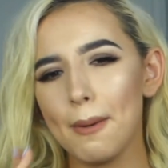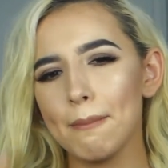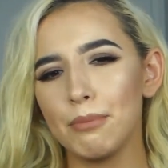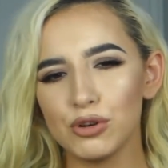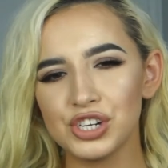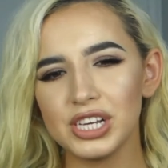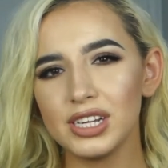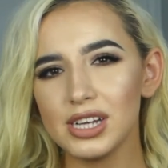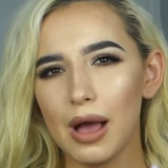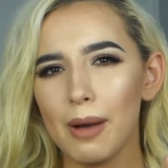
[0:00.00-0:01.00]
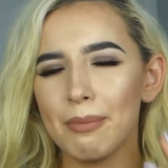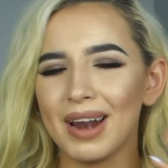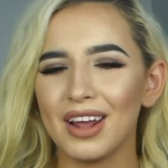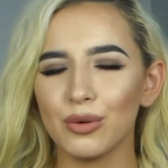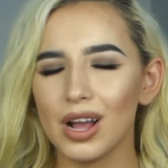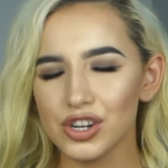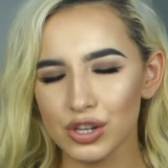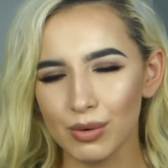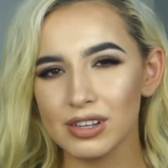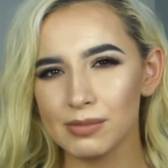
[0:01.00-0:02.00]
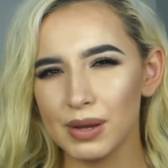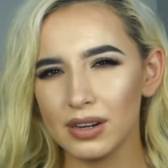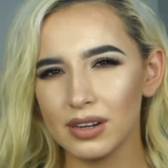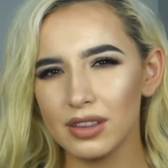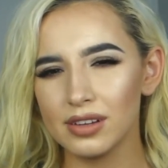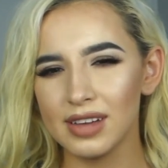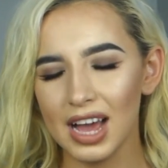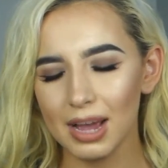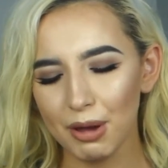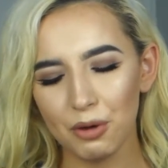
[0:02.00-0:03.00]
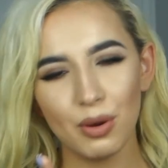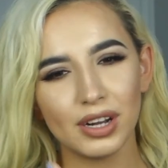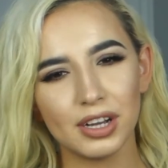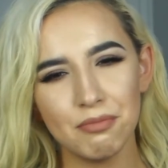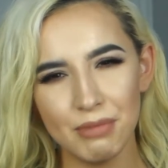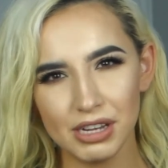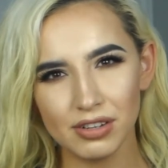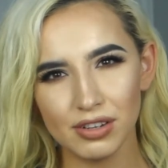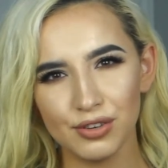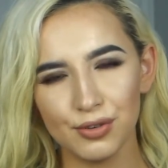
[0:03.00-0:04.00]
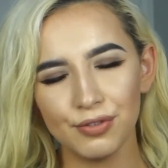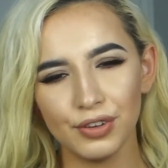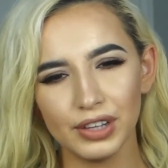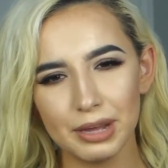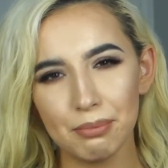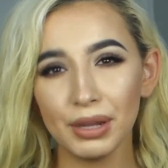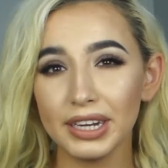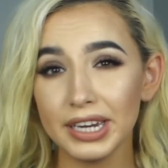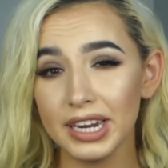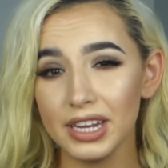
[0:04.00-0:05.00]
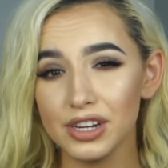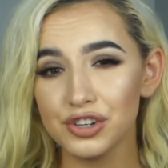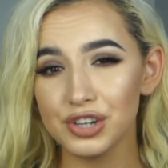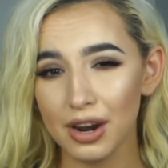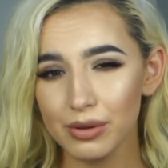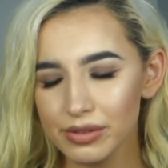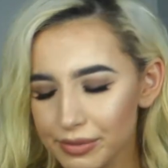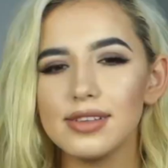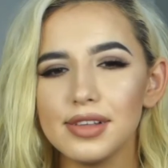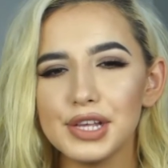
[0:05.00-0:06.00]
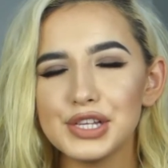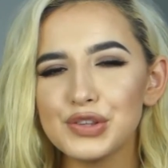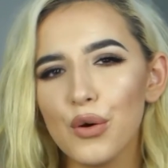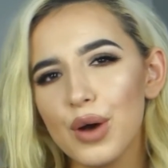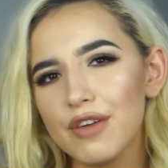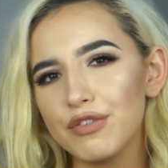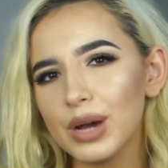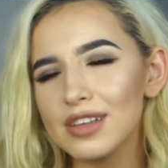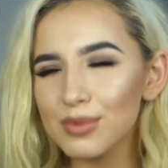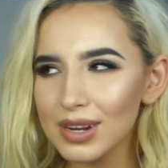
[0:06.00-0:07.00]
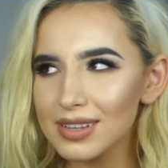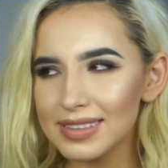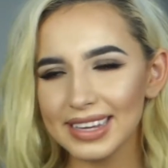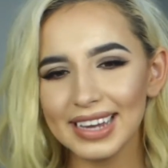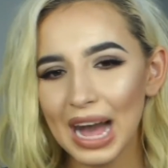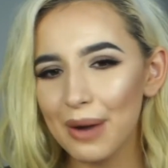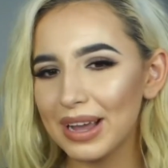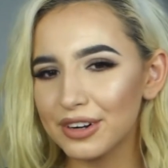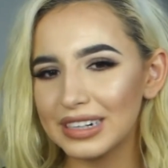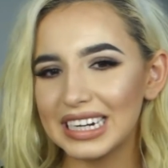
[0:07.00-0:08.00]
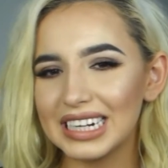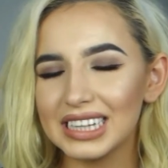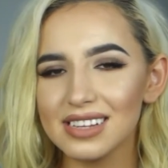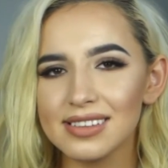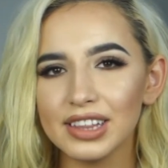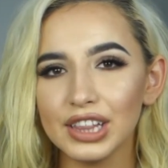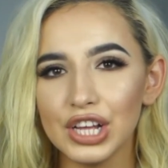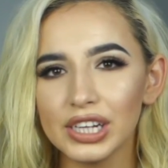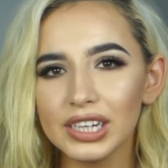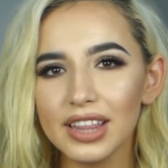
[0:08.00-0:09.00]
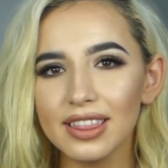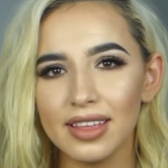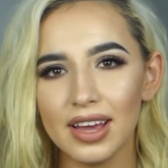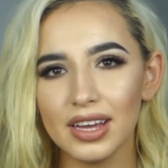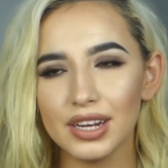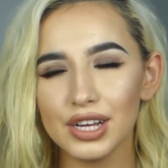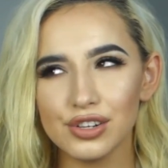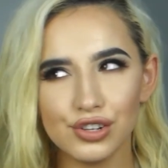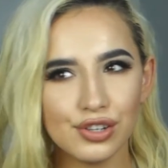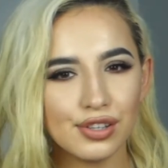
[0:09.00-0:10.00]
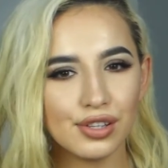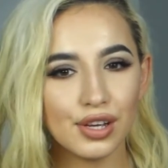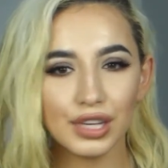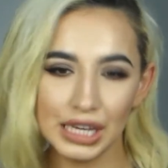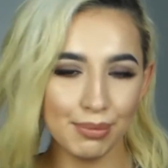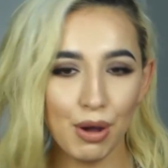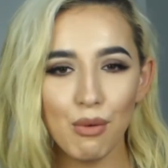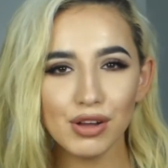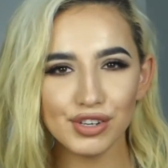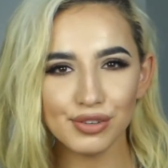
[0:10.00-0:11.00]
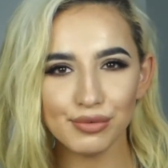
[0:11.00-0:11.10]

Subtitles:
bougie, but I don't actually want to spend the time. I don't want to commit to fully blending in shadows. So if you guys want to see how I created this look, then just keep on watching.